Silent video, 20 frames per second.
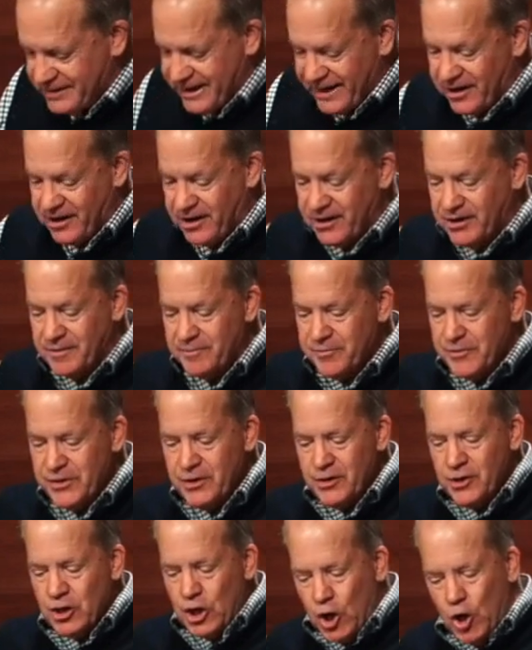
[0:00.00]
there,
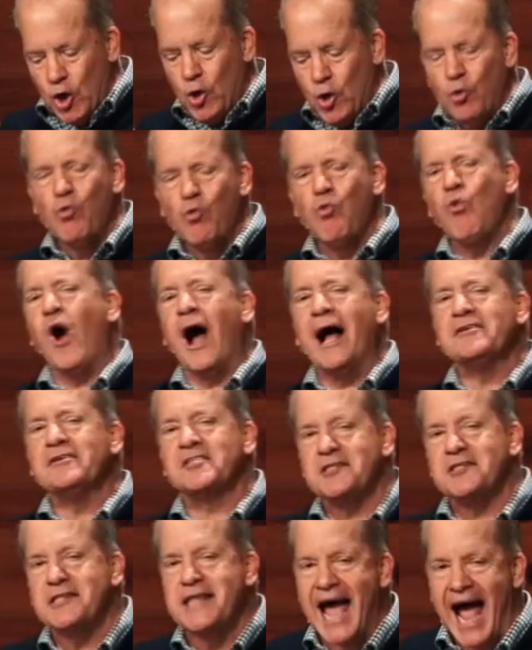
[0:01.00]
who
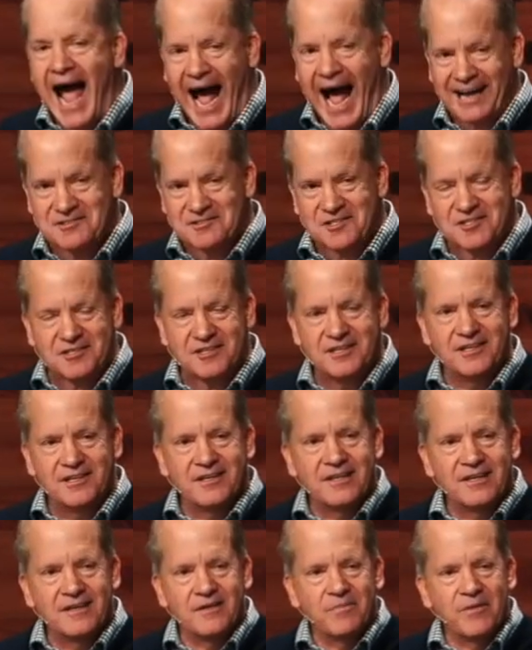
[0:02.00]
was that?
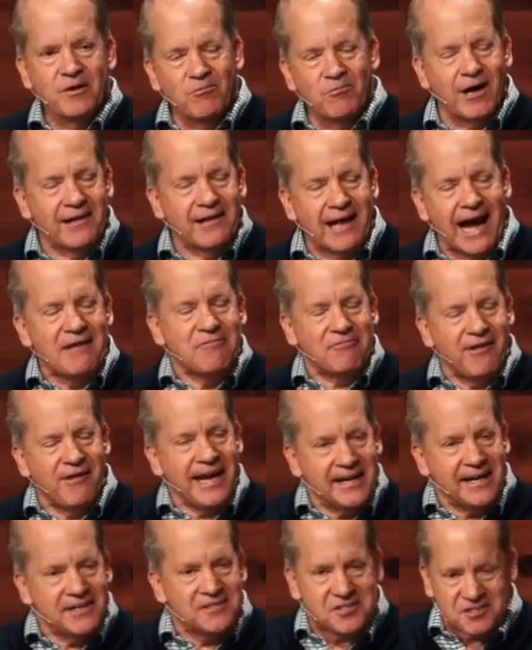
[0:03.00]
Well, I
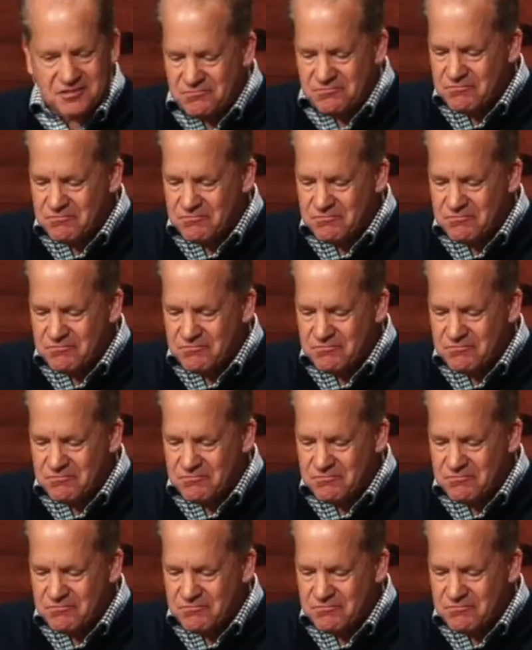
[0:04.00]
think it's